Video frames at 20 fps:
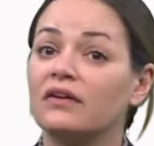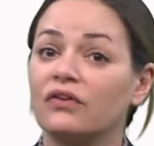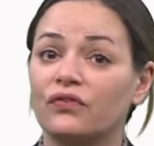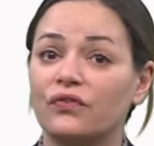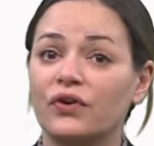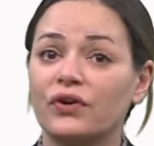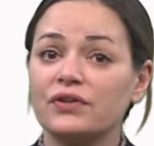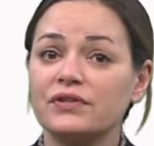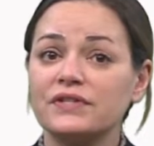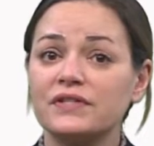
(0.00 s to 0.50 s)

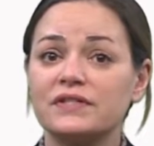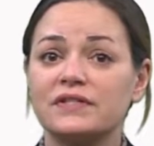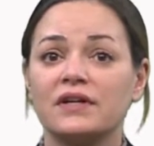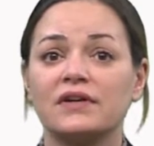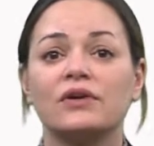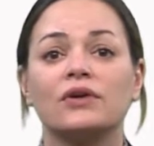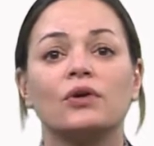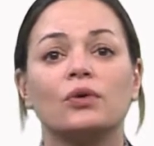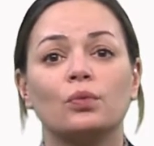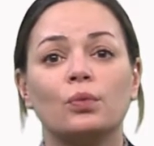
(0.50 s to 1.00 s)
First,
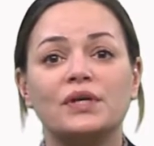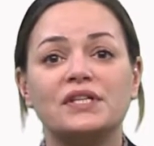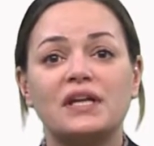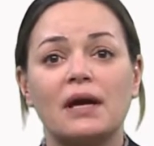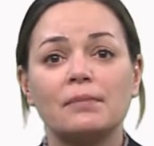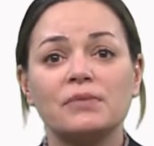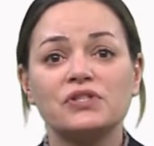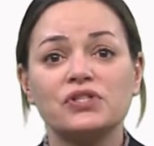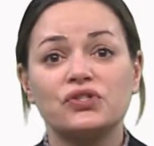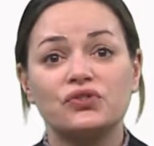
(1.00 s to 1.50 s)
we
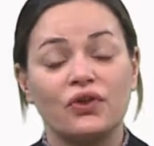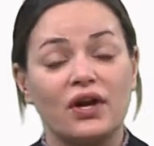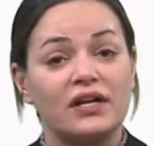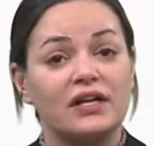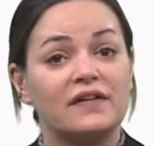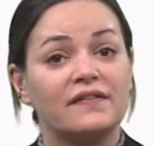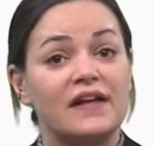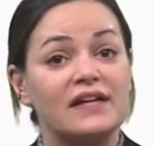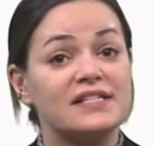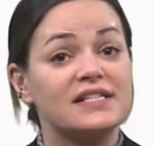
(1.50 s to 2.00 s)

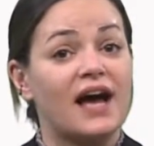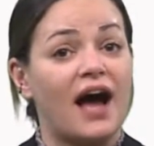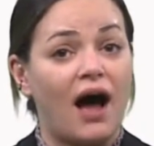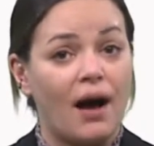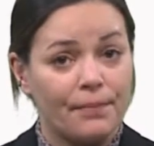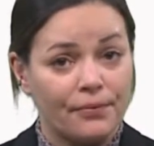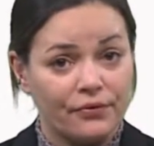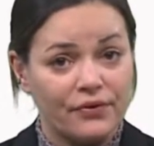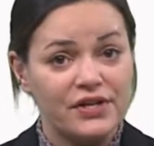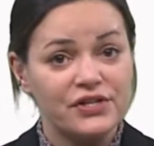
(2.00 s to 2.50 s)
demonstrated that to
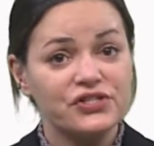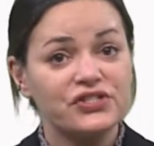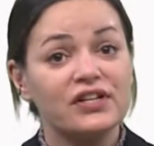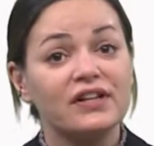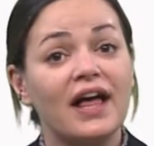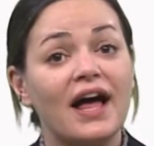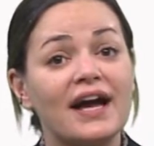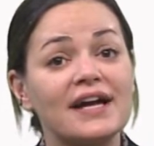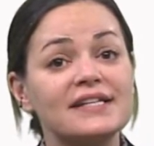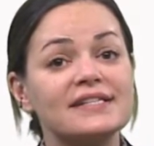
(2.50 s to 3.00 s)

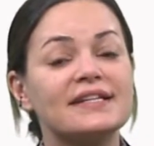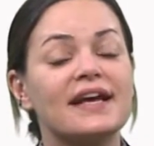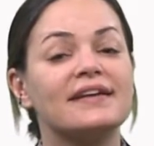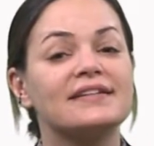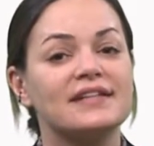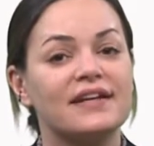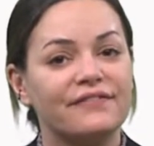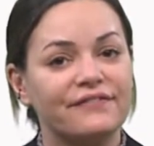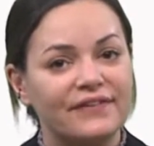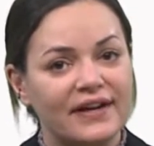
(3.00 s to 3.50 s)
operationalize
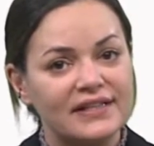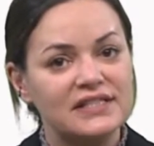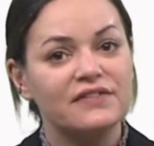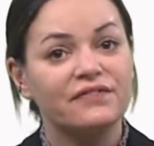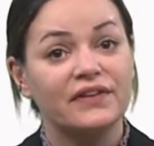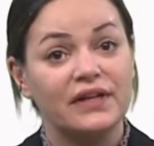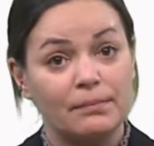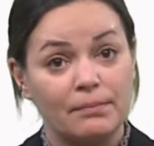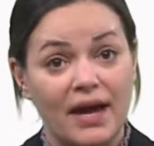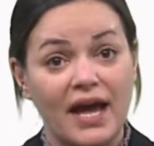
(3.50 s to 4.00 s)
and
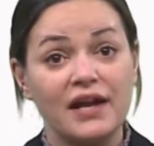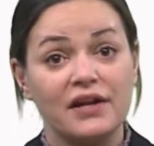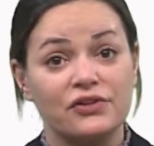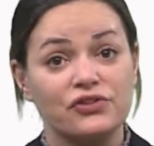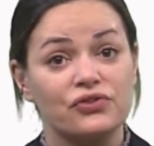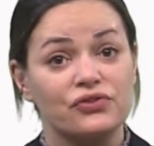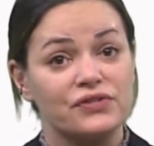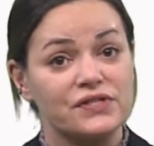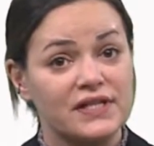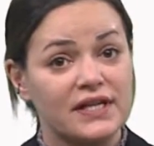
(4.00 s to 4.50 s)
effectively
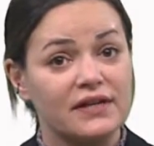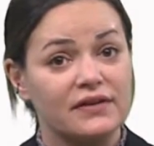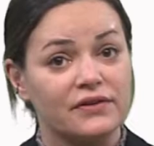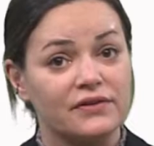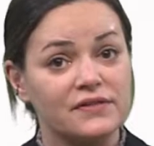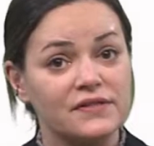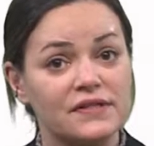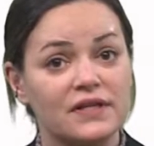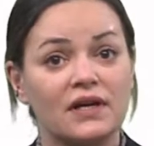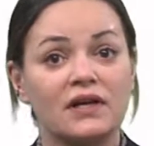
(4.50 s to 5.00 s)
manage your
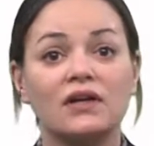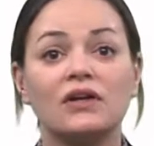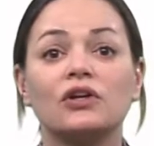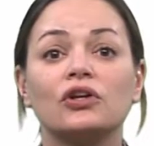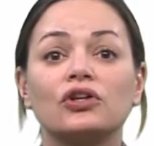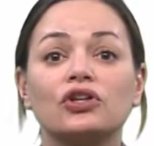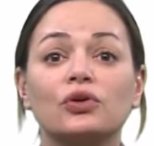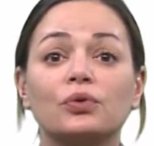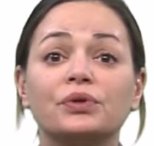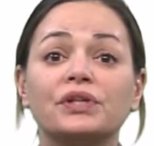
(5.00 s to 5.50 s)
skills,
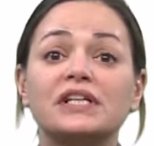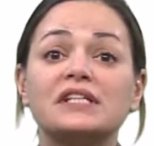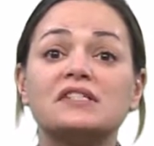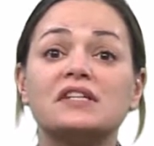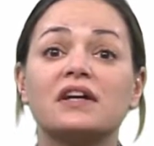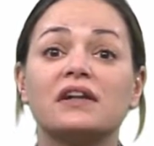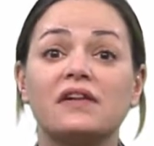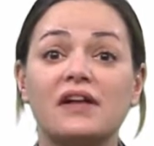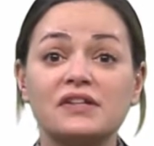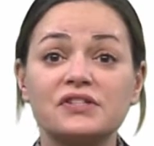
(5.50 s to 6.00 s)
you will need
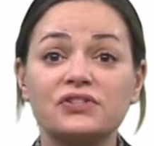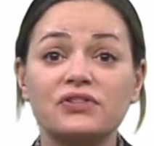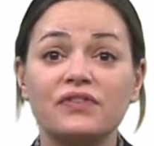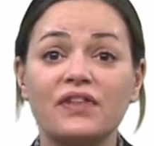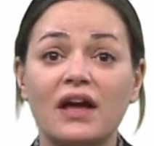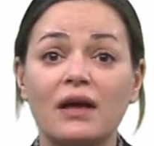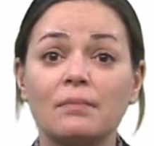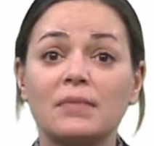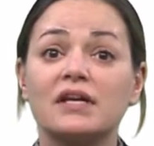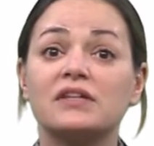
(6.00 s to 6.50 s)
to cluster
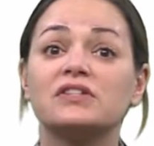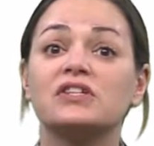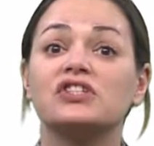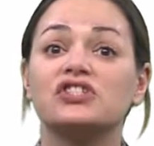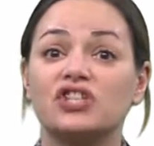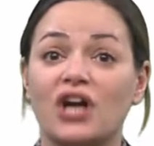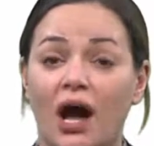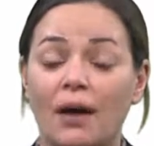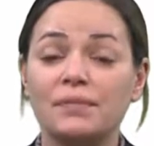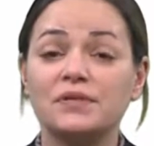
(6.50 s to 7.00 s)
them into
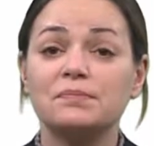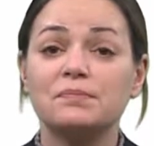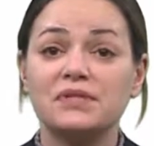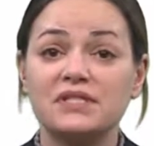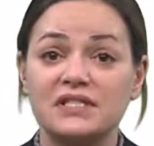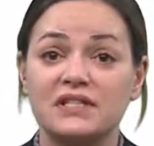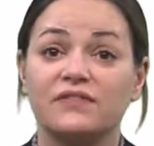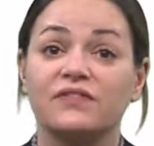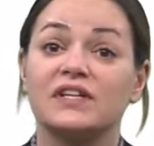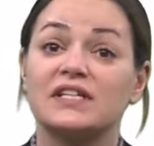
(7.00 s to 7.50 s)

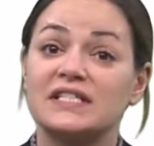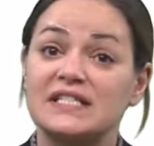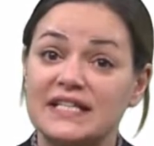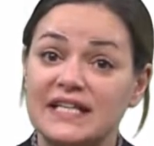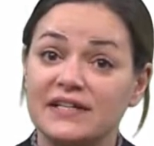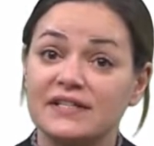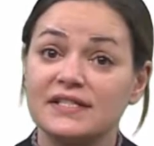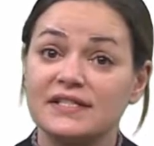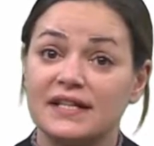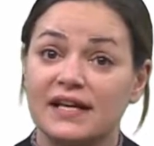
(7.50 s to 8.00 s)
job-specific
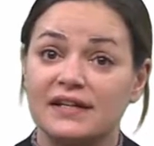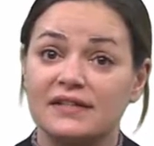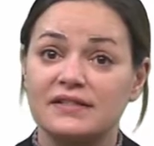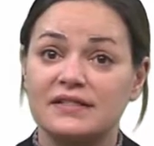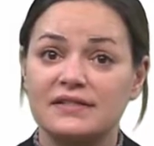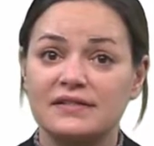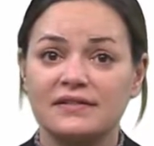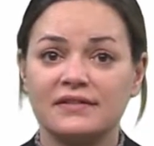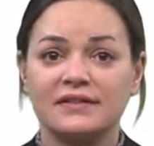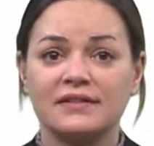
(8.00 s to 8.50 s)
skill
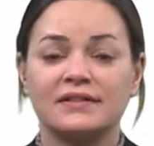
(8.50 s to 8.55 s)
sets.